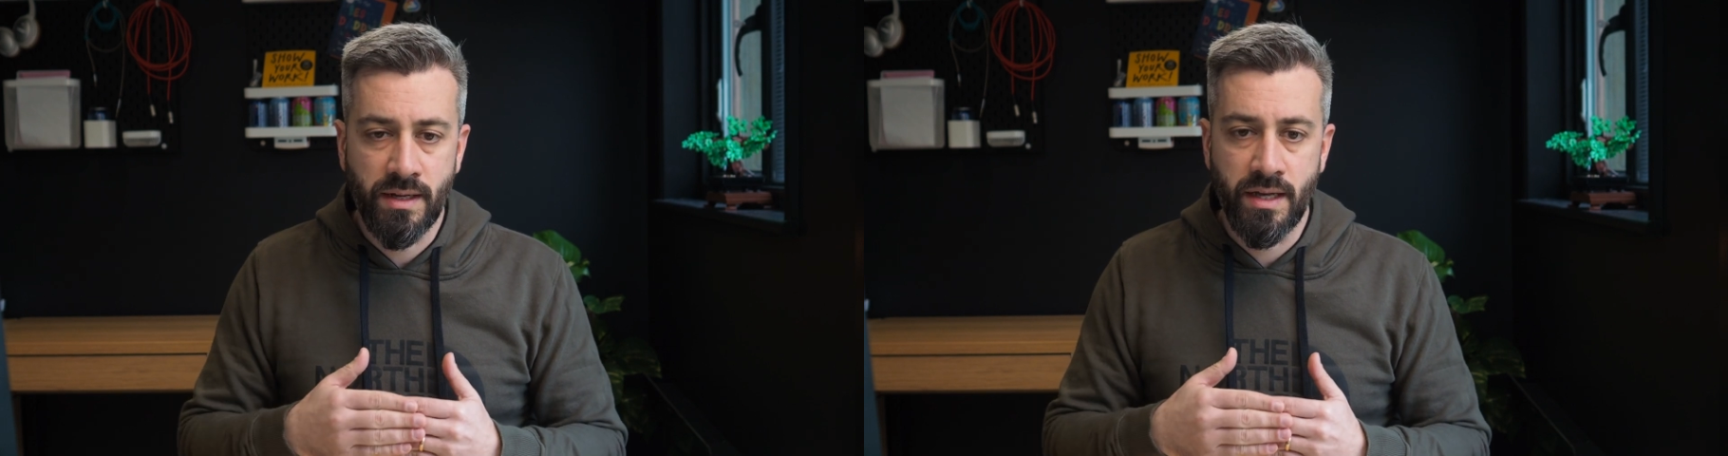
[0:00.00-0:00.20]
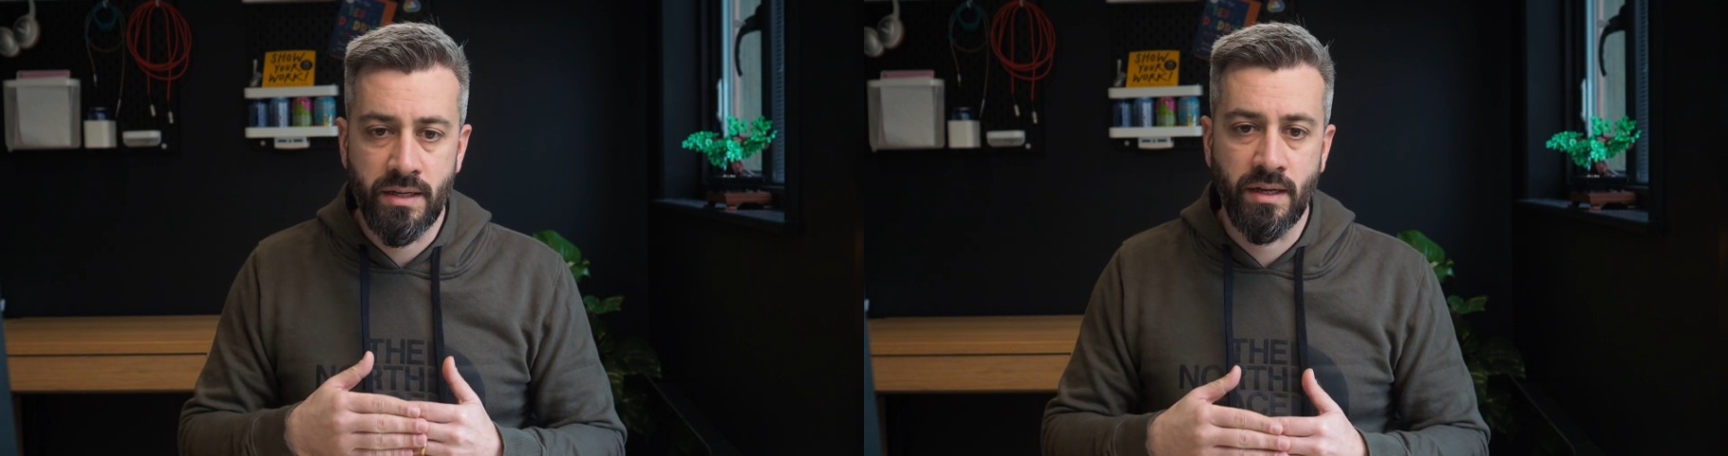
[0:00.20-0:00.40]

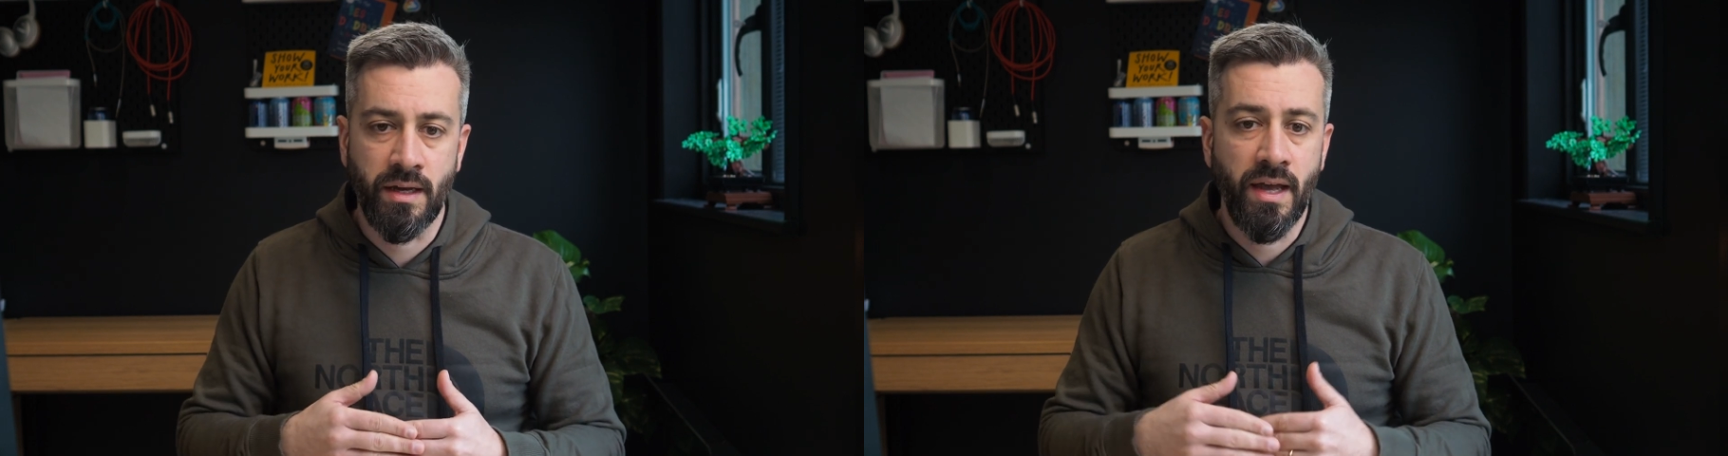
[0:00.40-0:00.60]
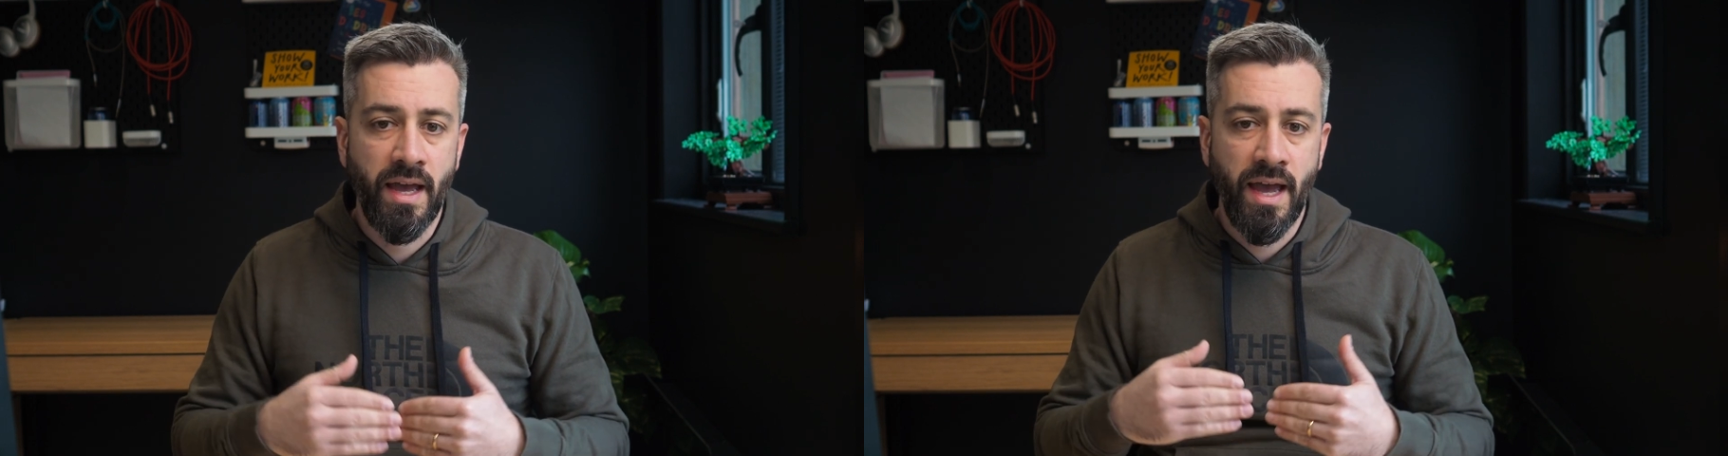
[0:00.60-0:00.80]
like
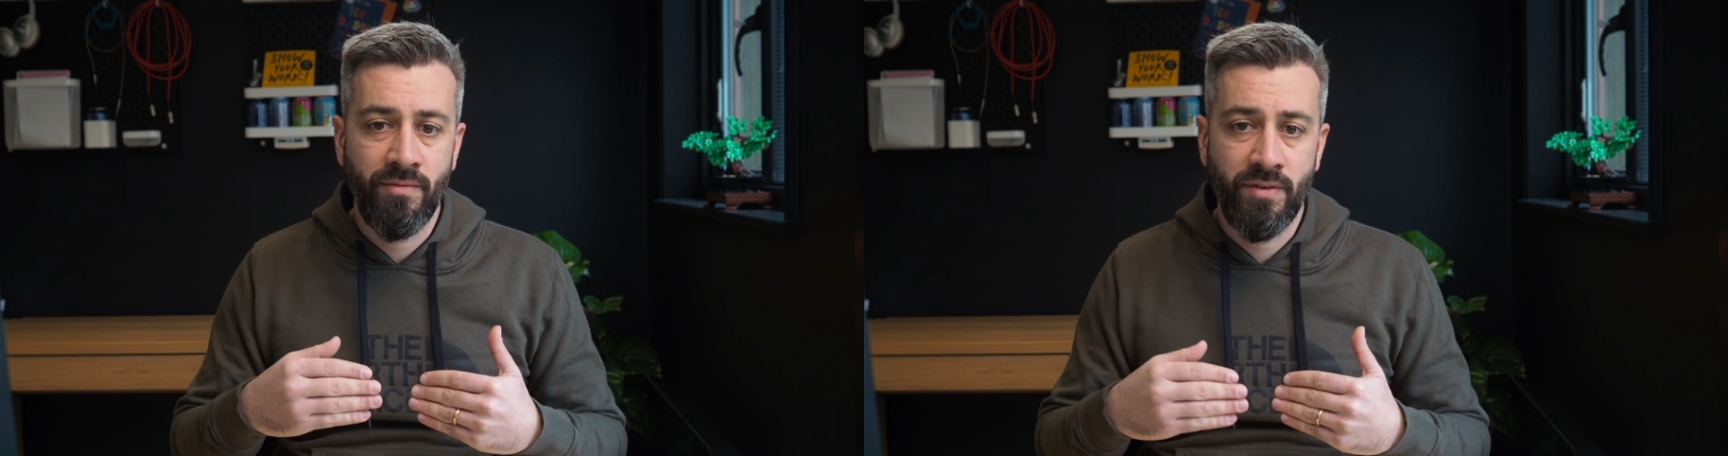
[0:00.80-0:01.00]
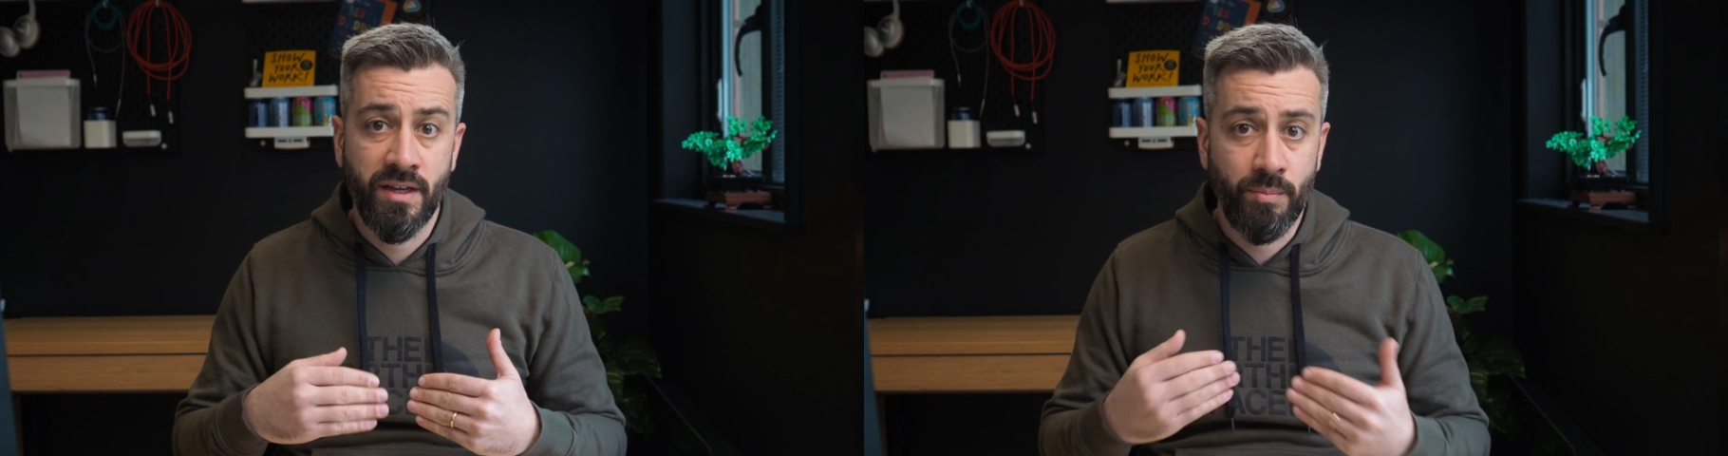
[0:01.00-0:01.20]

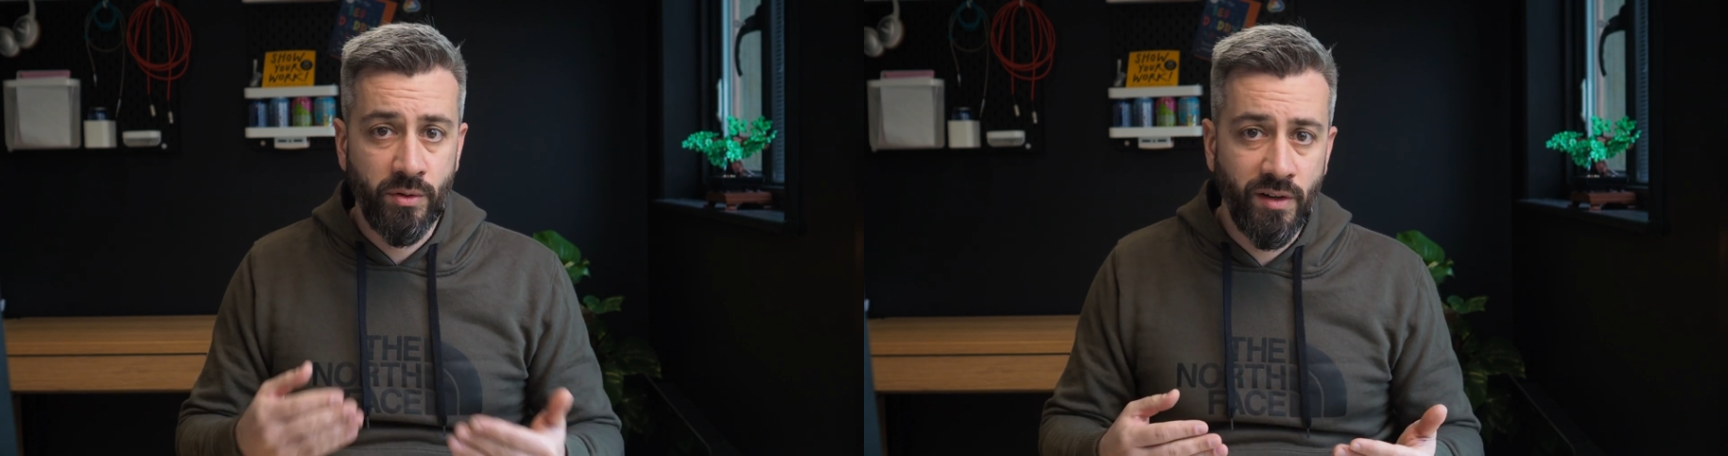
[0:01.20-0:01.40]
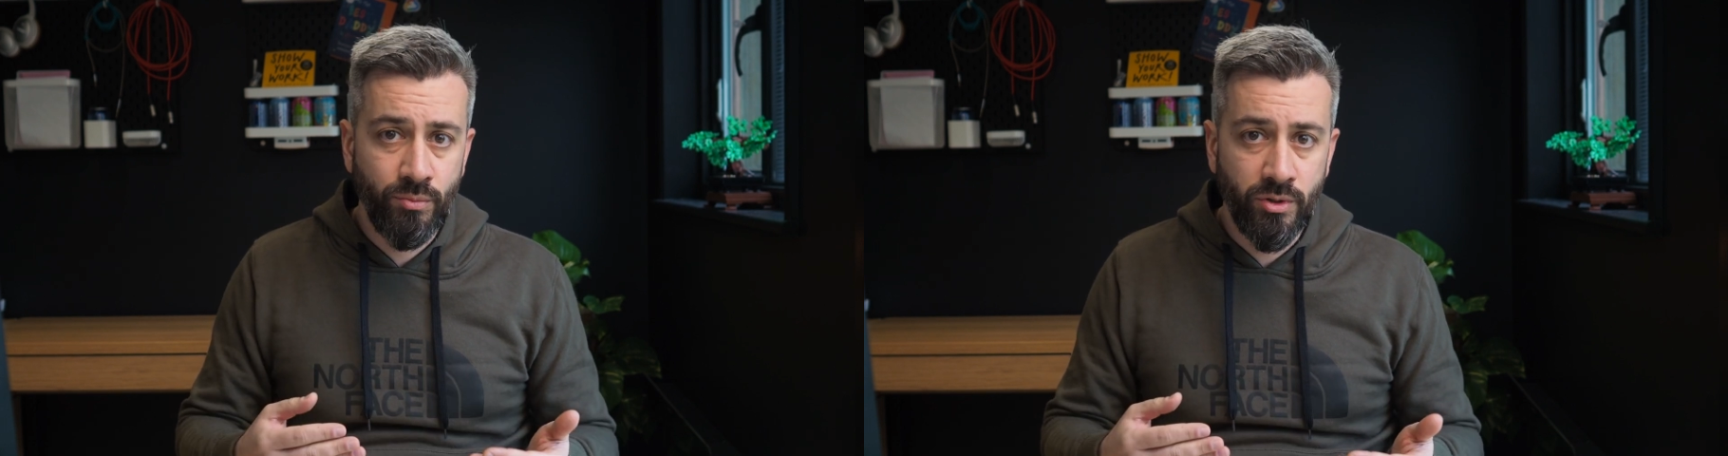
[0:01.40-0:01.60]
having
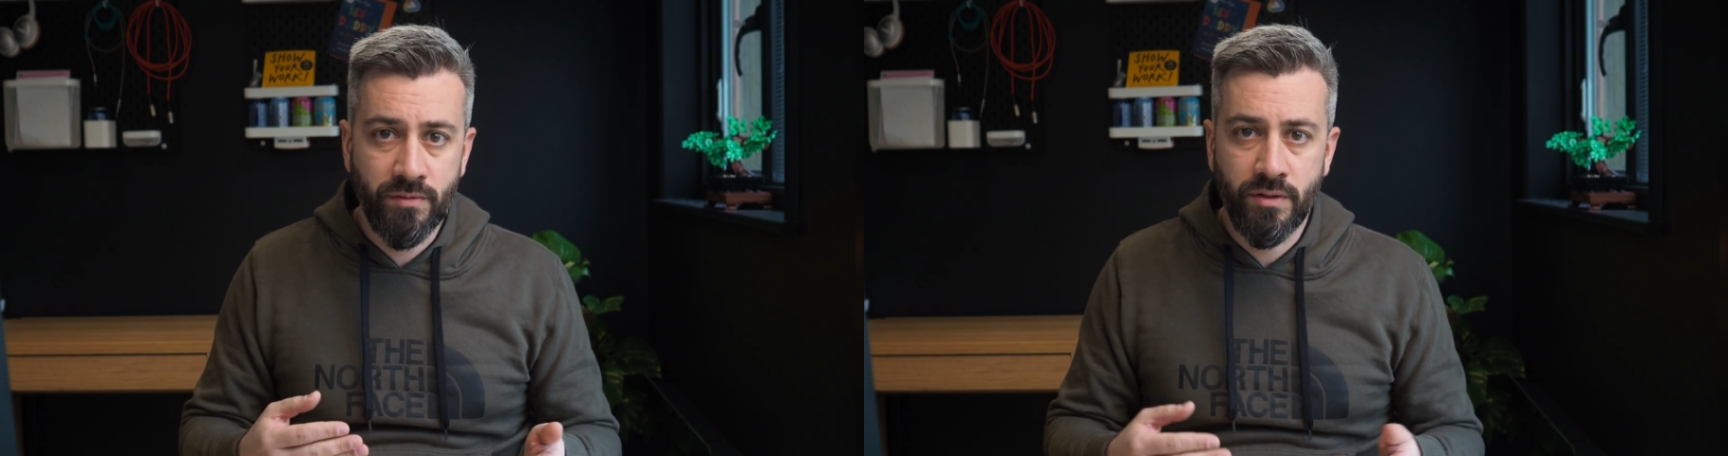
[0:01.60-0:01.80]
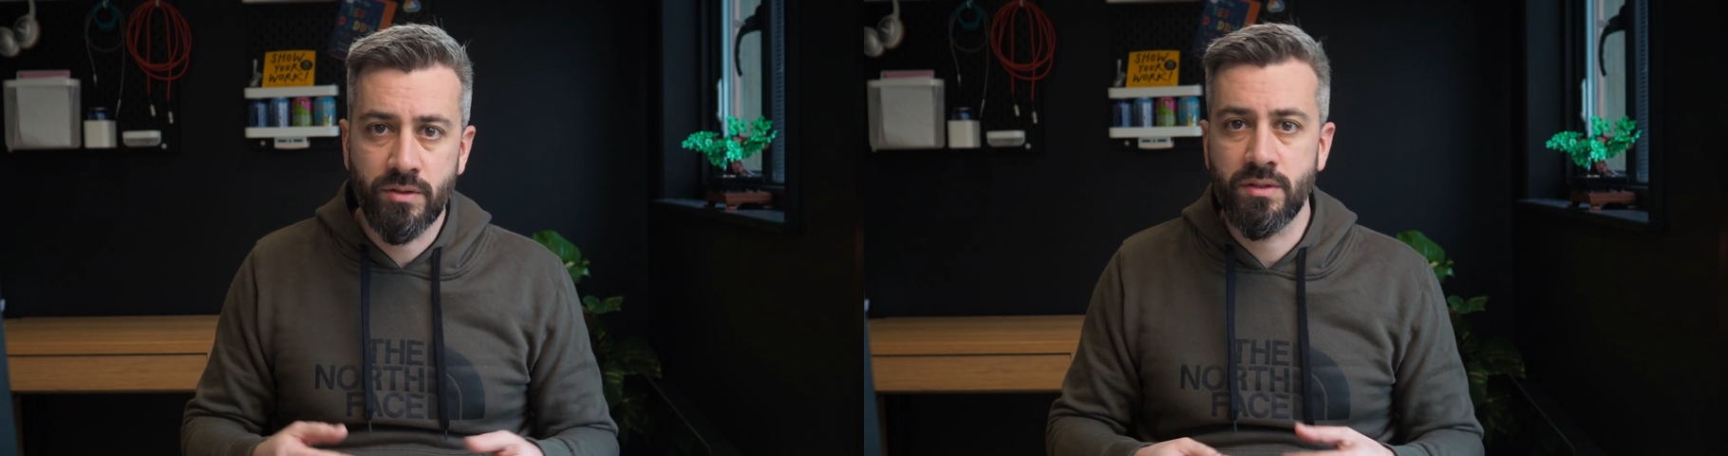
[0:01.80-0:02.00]
approval
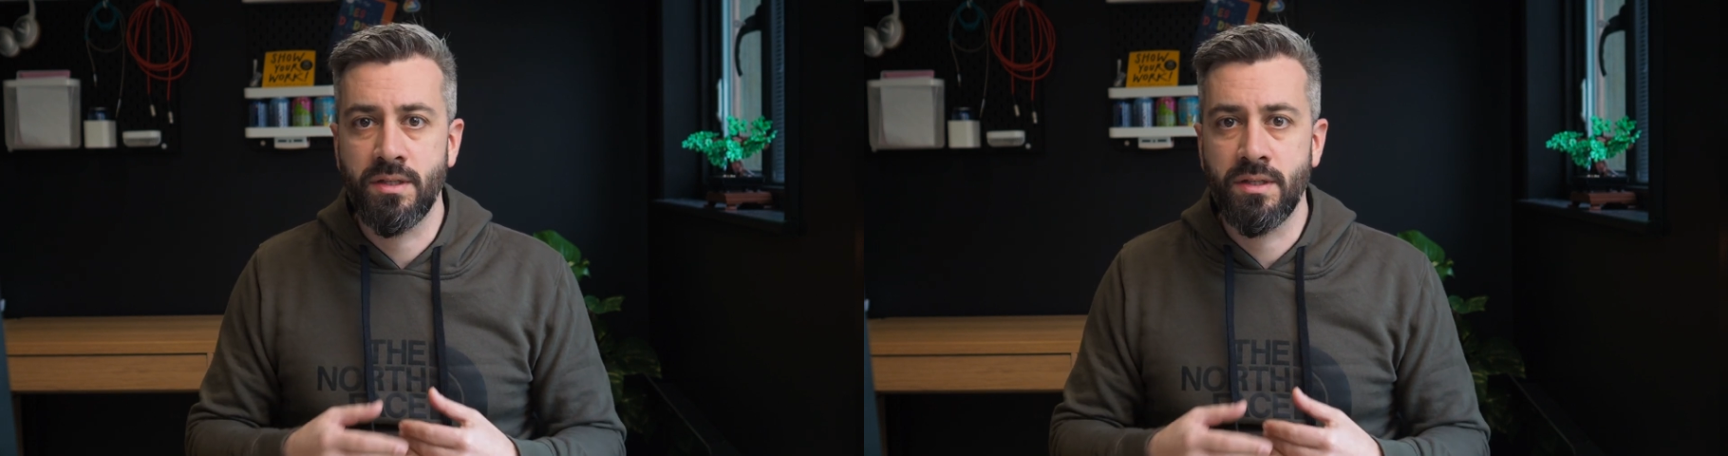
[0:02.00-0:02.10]
workflows.